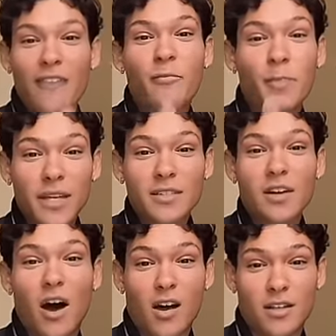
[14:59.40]
We have
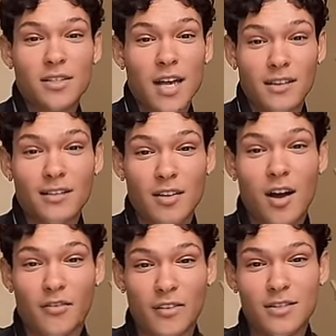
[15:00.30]
big dogs at this
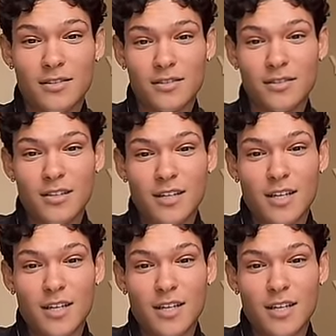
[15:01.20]
office.